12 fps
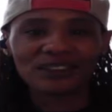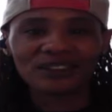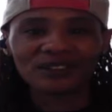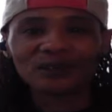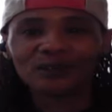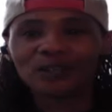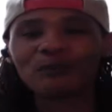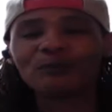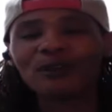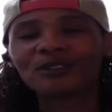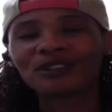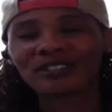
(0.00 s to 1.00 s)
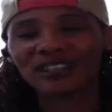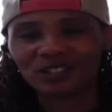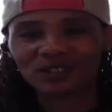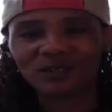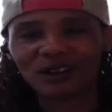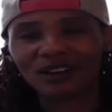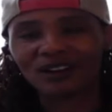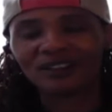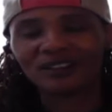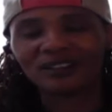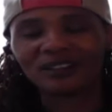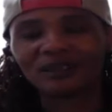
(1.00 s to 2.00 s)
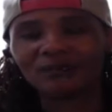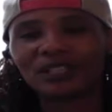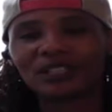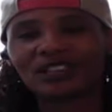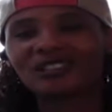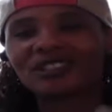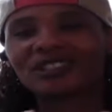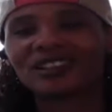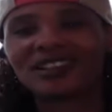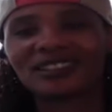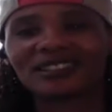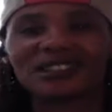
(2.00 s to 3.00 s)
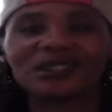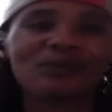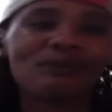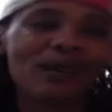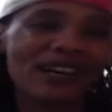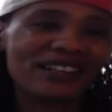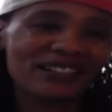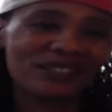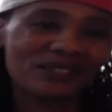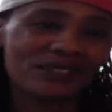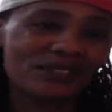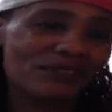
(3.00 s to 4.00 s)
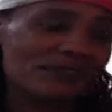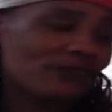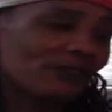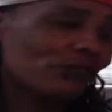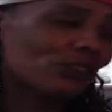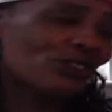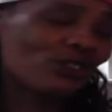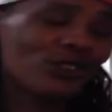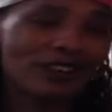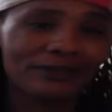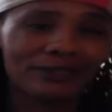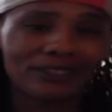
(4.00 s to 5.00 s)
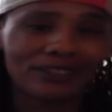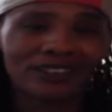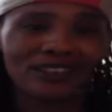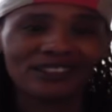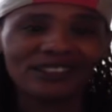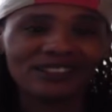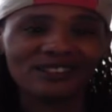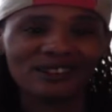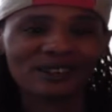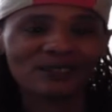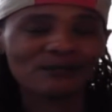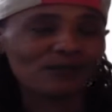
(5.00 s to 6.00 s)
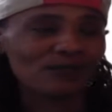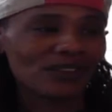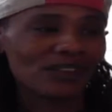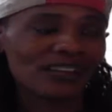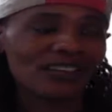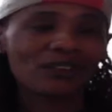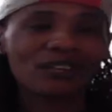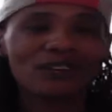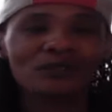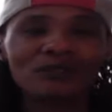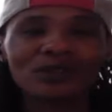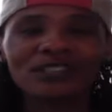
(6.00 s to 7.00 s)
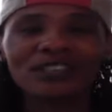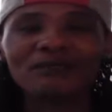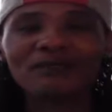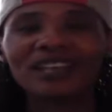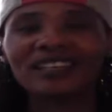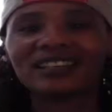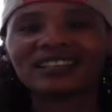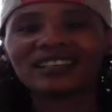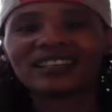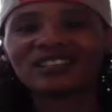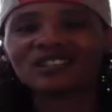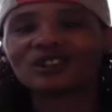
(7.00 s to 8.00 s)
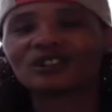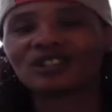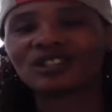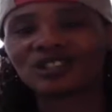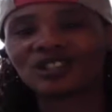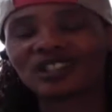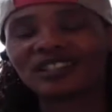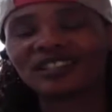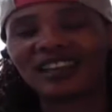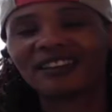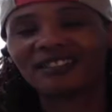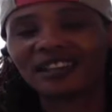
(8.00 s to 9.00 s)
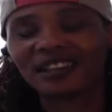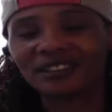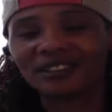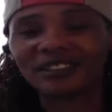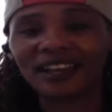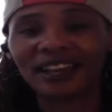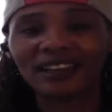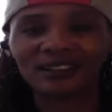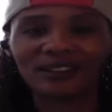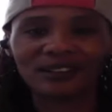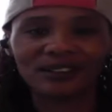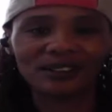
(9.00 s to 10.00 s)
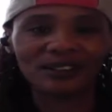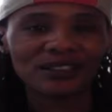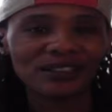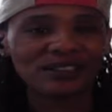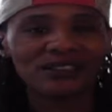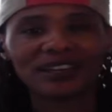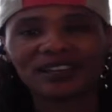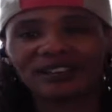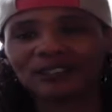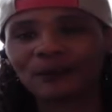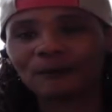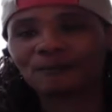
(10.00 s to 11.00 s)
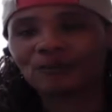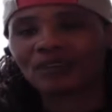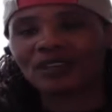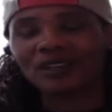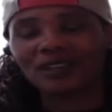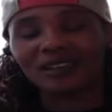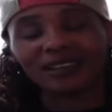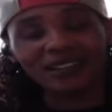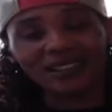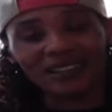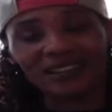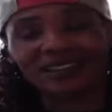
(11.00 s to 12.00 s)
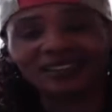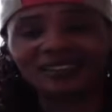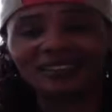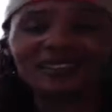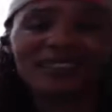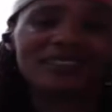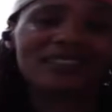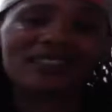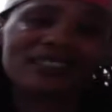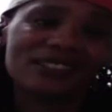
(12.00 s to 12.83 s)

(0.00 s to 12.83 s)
the real person that you are, because you're constantly reminding yourself of your strengths. and it can really make it easier to shut down that inner dialogue. Okay, so again, these things